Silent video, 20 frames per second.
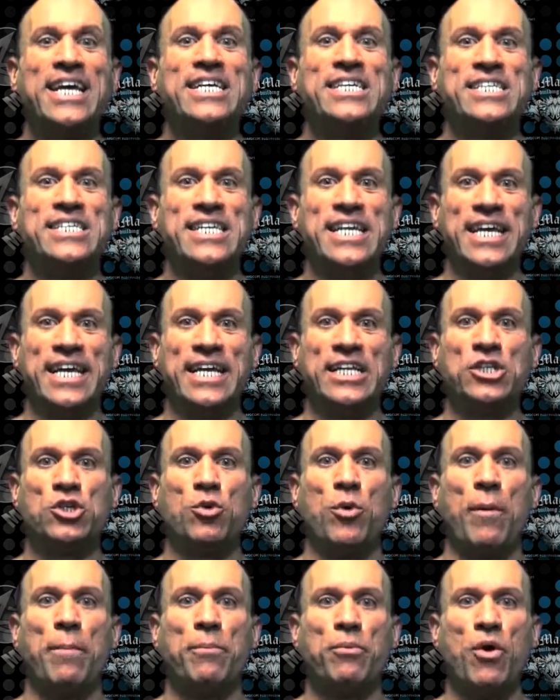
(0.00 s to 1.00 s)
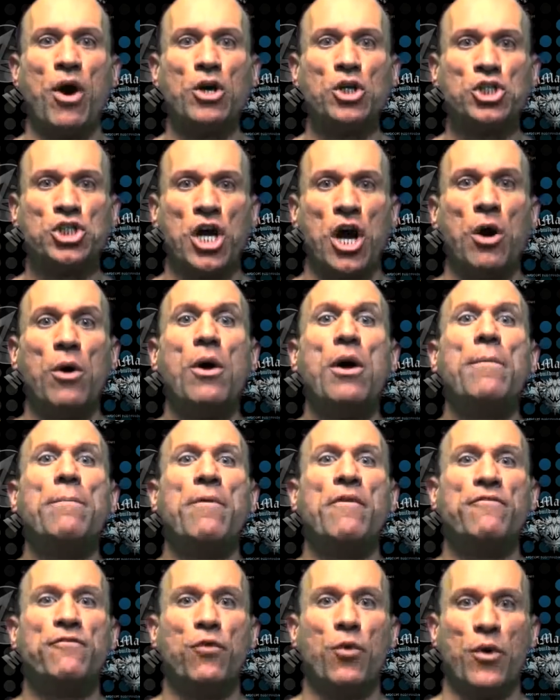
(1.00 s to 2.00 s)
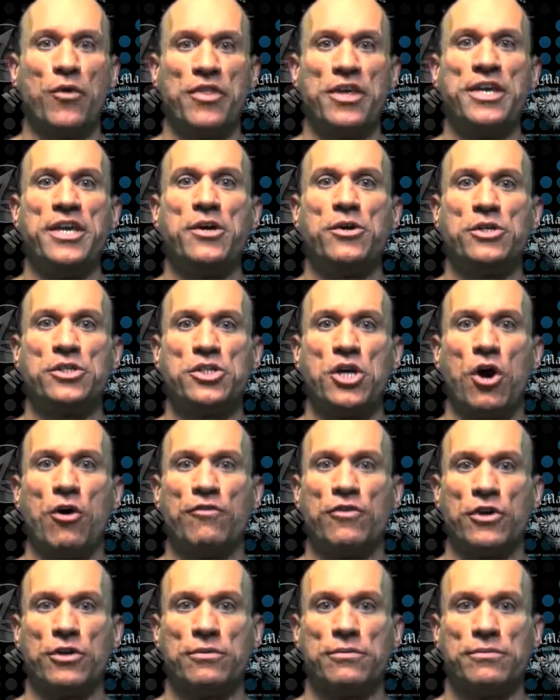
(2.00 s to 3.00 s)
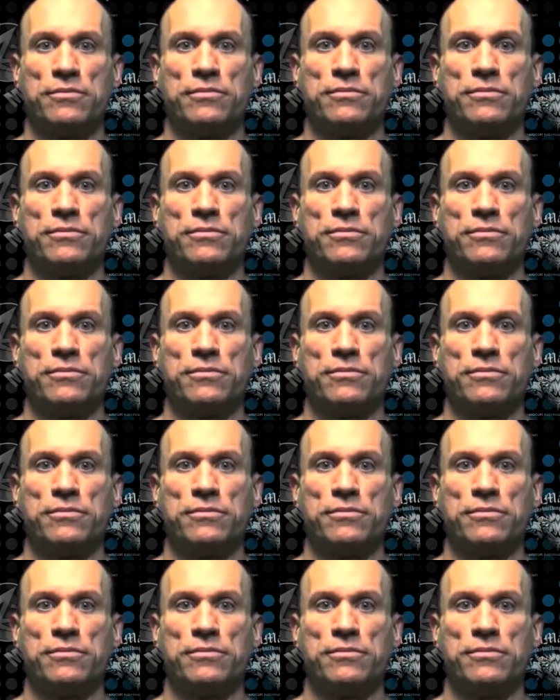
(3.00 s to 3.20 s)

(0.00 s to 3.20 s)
sneak into a pro show before the year's over.